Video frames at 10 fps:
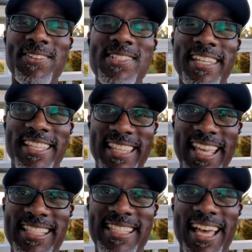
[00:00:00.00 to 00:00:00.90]
We'll see you the
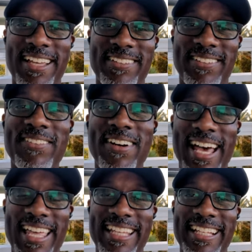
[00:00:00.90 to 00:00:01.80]
next time. We're
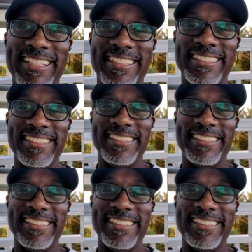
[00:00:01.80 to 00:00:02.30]
out of here.